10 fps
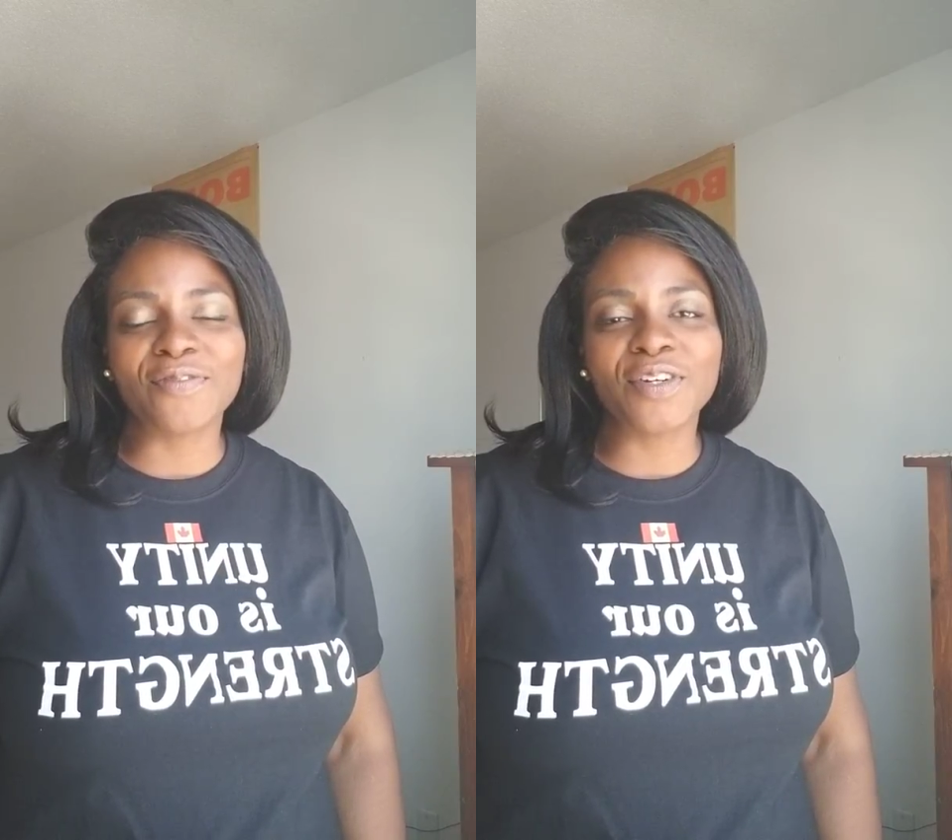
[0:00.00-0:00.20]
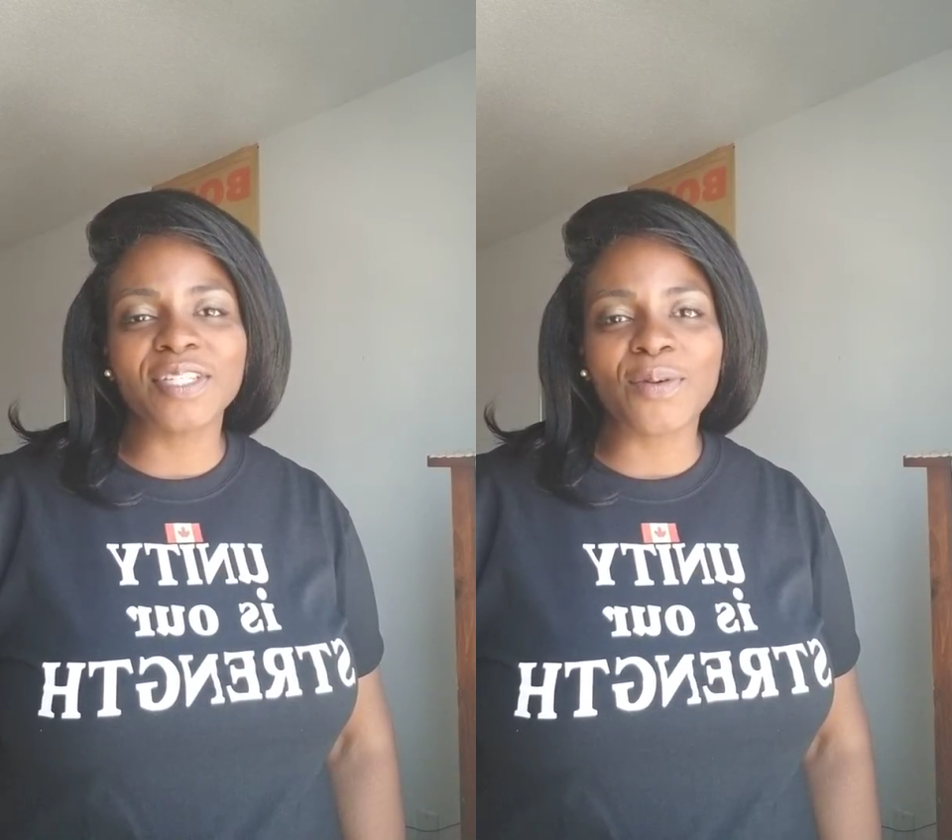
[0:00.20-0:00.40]

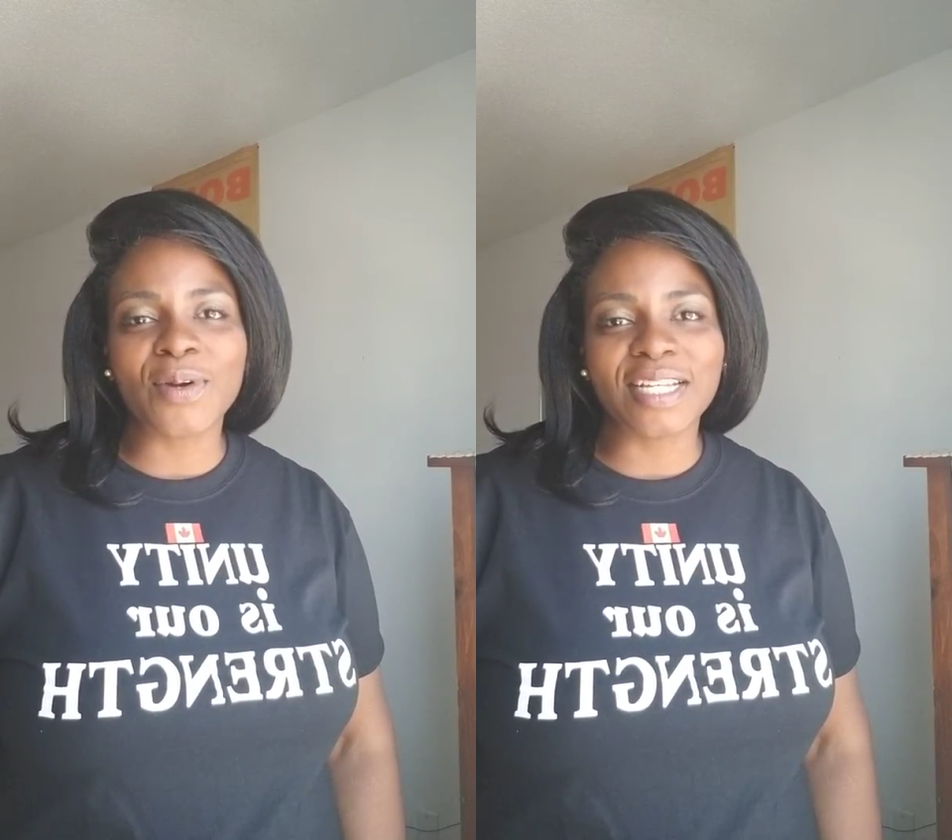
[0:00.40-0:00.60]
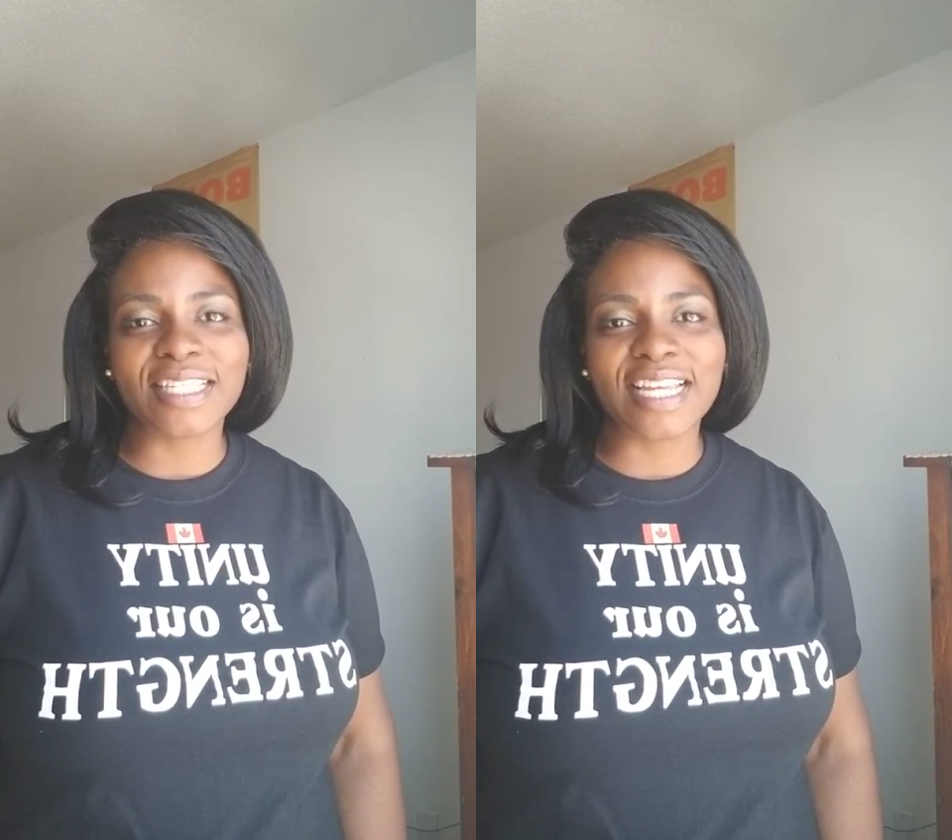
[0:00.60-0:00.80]
First, I
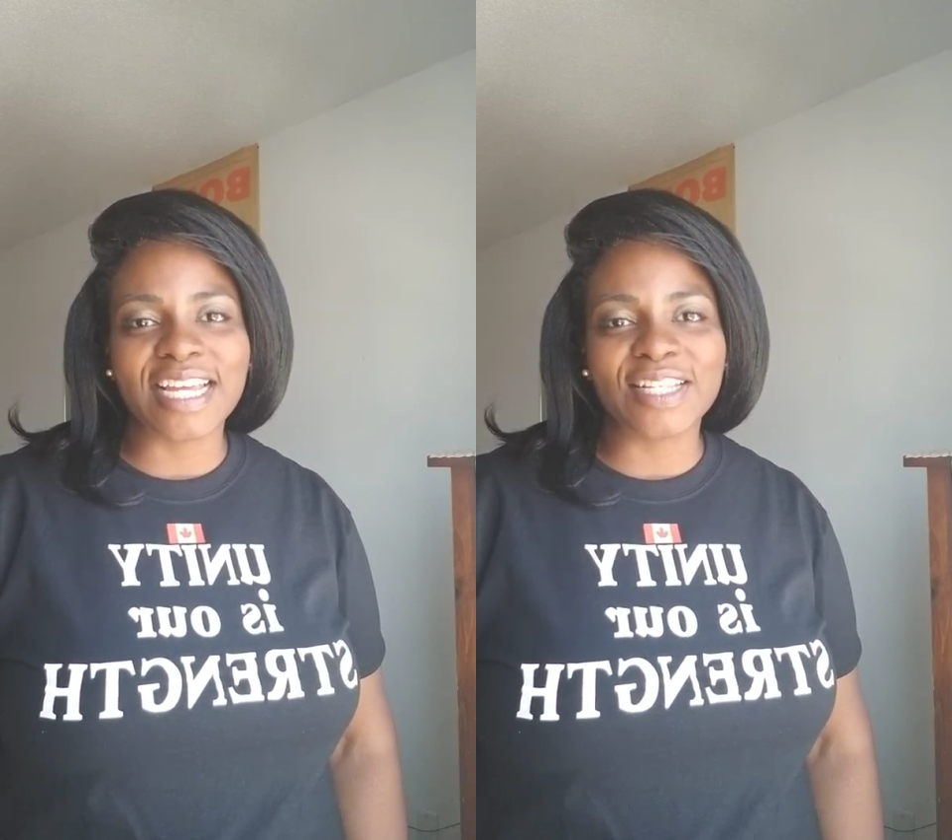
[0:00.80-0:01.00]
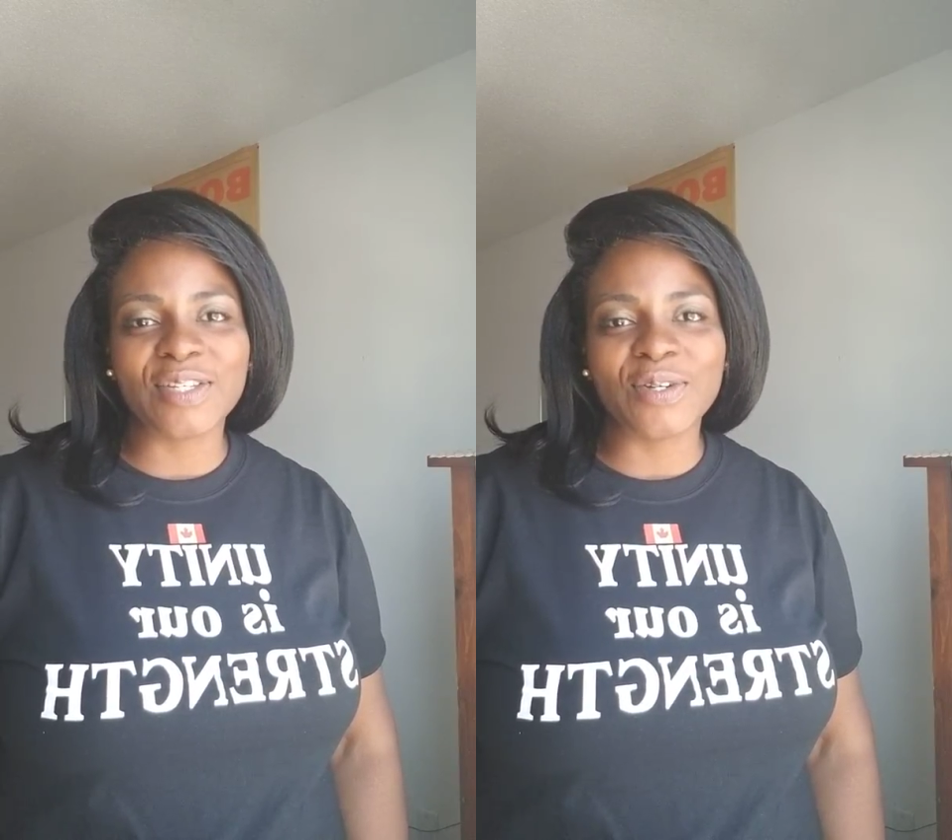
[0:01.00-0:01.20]
want to
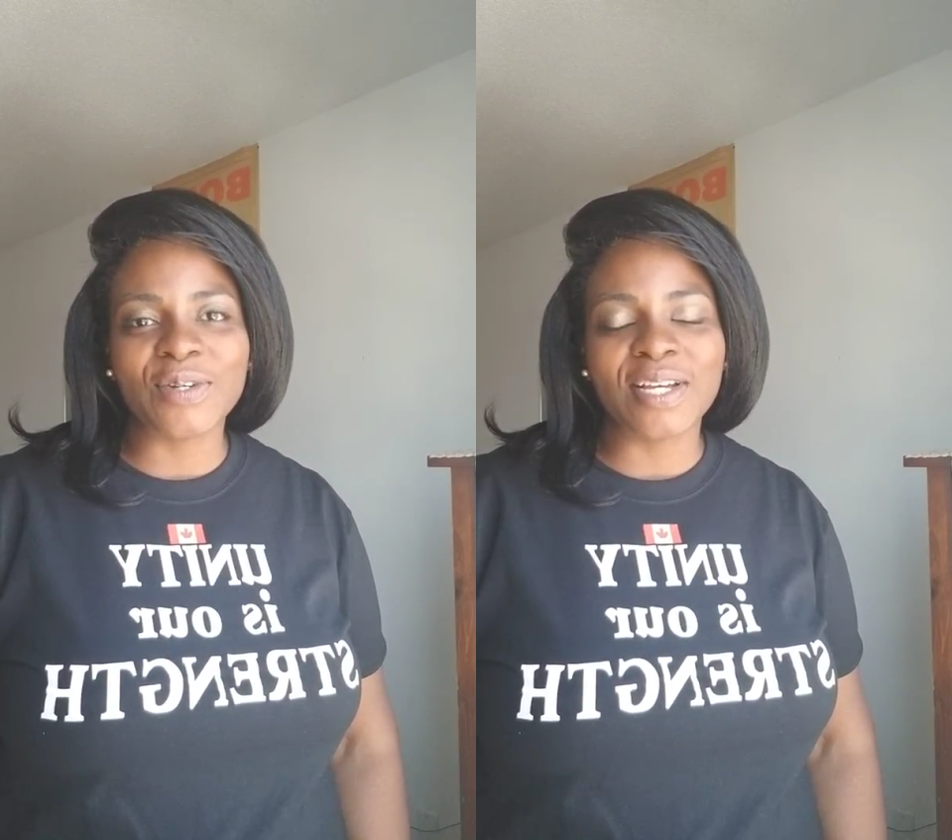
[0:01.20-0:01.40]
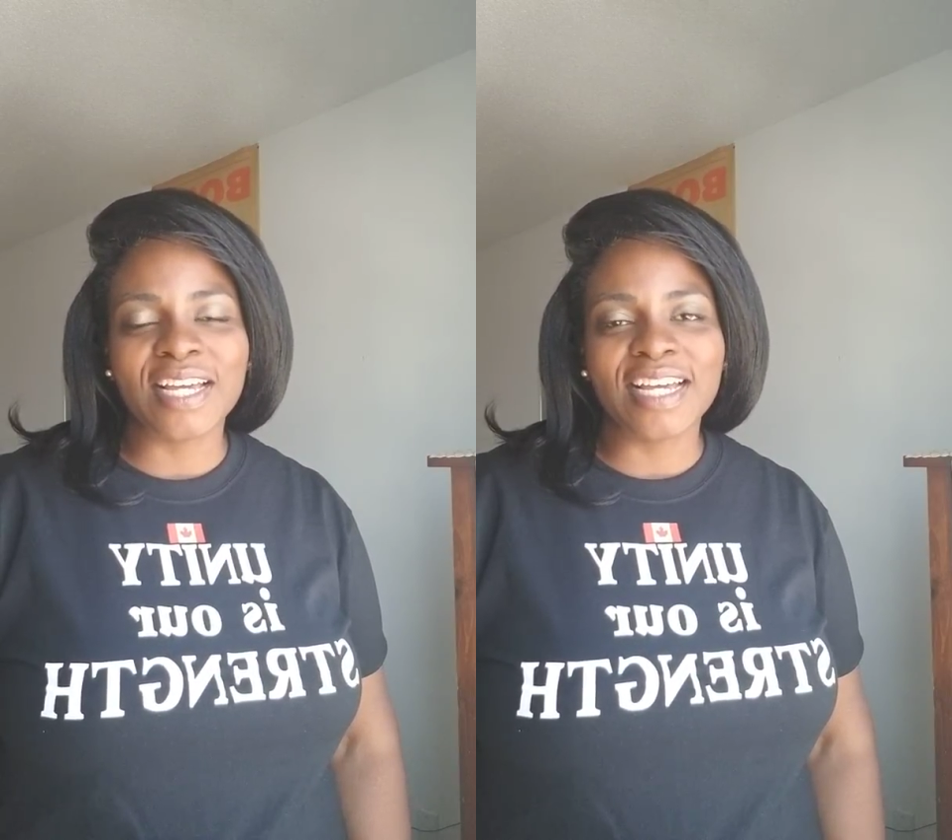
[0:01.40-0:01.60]
say
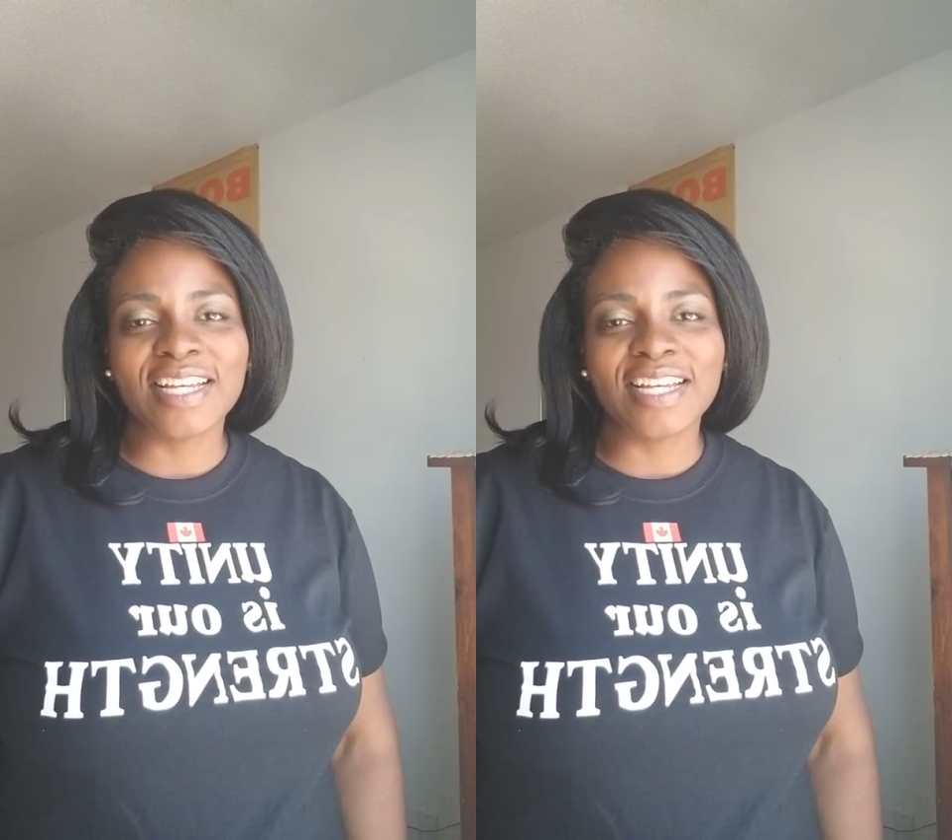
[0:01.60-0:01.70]
to